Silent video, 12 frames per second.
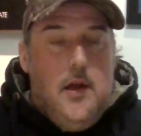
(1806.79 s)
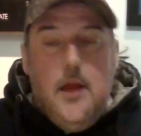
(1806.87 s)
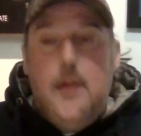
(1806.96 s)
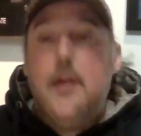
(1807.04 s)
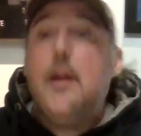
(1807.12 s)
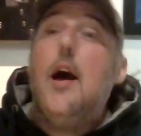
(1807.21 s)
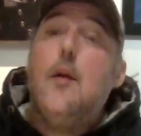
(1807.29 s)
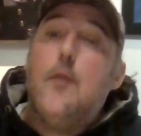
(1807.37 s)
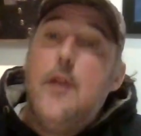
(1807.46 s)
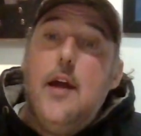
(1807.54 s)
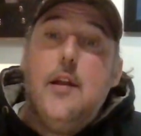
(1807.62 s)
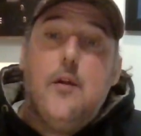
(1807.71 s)
And the guy we're
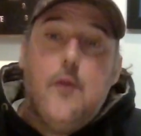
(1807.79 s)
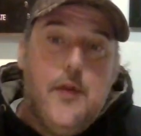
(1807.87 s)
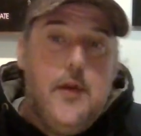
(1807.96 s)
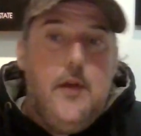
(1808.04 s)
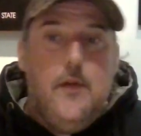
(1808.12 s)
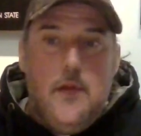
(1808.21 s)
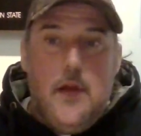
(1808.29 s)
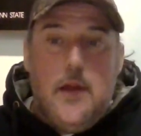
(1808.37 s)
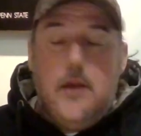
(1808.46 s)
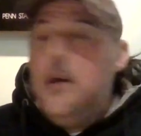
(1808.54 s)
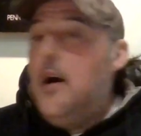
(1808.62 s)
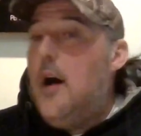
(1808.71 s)
down there with, he,
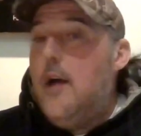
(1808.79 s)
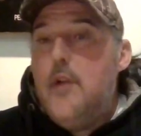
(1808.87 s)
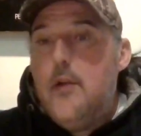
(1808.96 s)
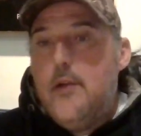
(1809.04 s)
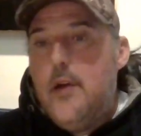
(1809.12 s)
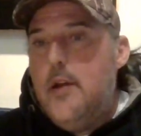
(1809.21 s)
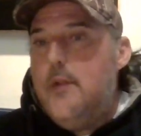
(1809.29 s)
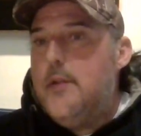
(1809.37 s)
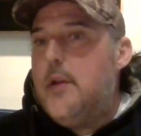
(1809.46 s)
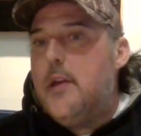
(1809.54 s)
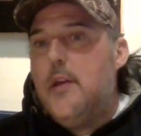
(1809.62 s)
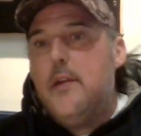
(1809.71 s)
like, I've never done it. He was
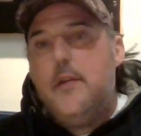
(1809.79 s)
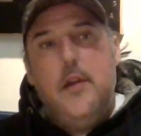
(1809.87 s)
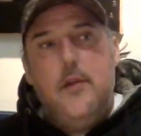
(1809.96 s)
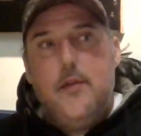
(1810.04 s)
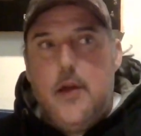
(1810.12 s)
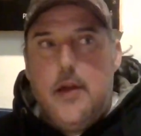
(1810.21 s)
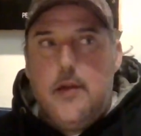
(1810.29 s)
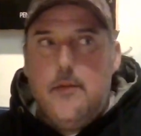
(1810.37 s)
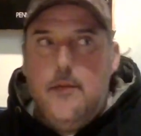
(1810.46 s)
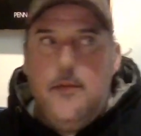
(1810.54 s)
like, listen, he was like,